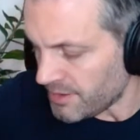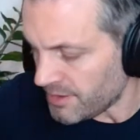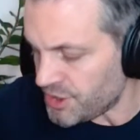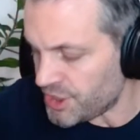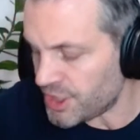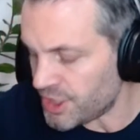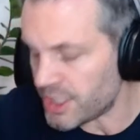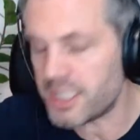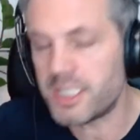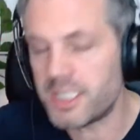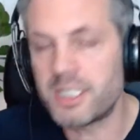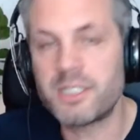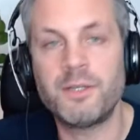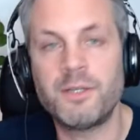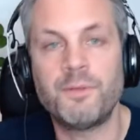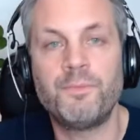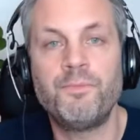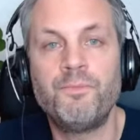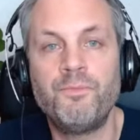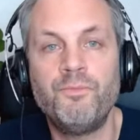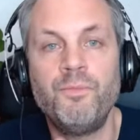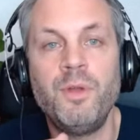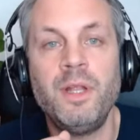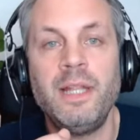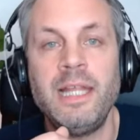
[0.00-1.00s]
just
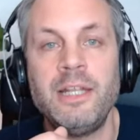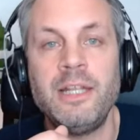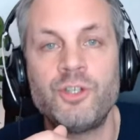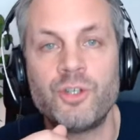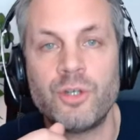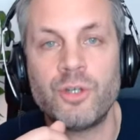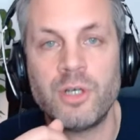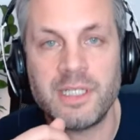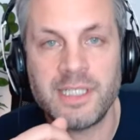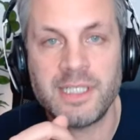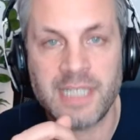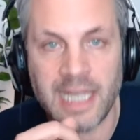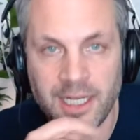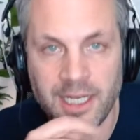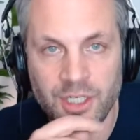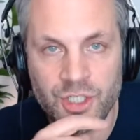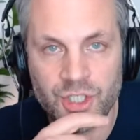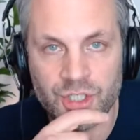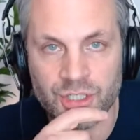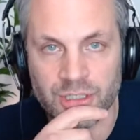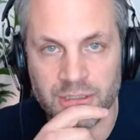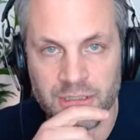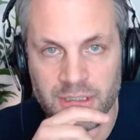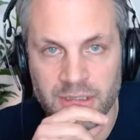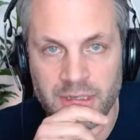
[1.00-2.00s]
to really draw
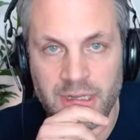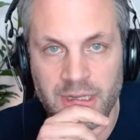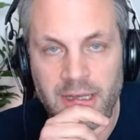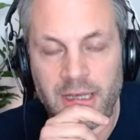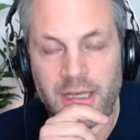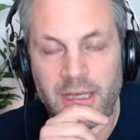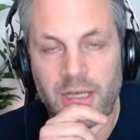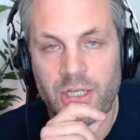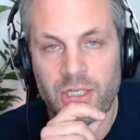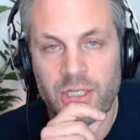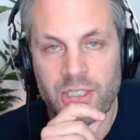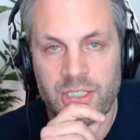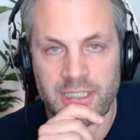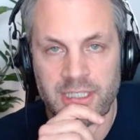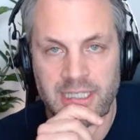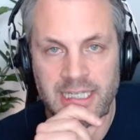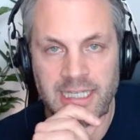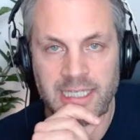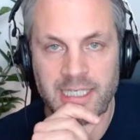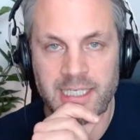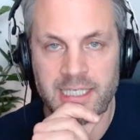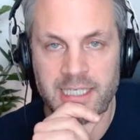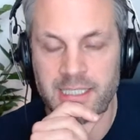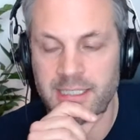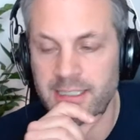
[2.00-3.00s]
attention to
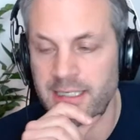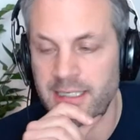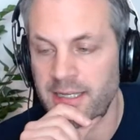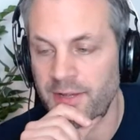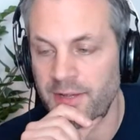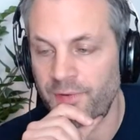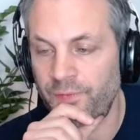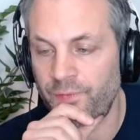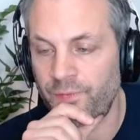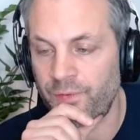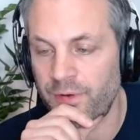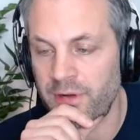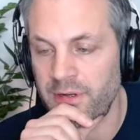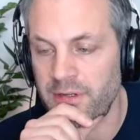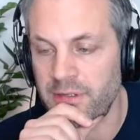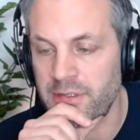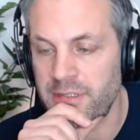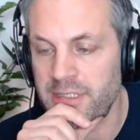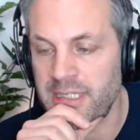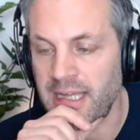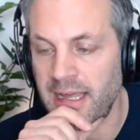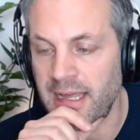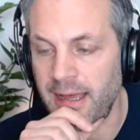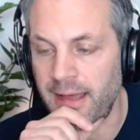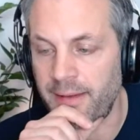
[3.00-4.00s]
these
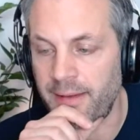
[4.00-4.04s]
different,